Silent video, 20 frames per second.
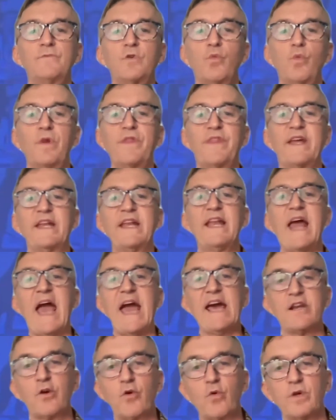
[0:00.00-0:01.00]
with
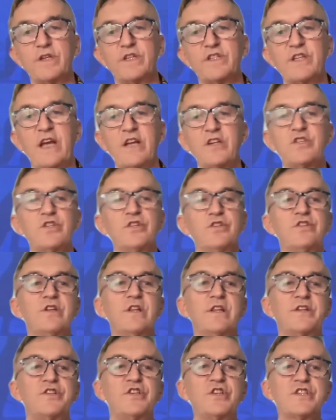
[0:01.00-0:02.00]
inadequate attention to
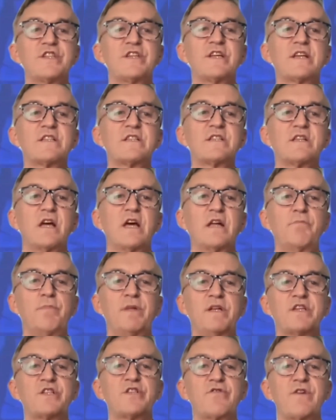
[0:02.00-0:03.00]
logistics,
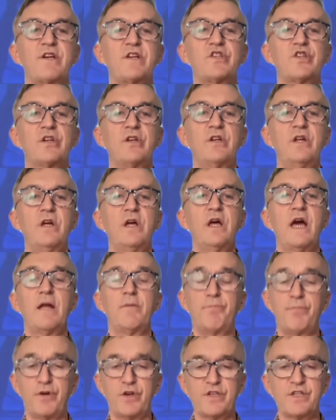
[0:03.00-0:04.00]
administration,
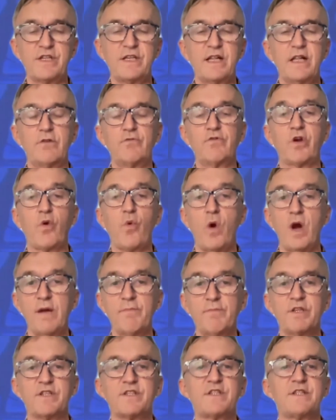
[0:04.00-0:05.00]
and personnel
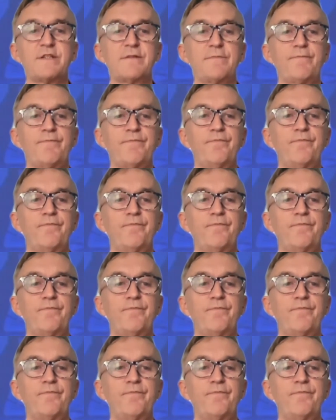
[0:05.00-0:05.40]
requirements.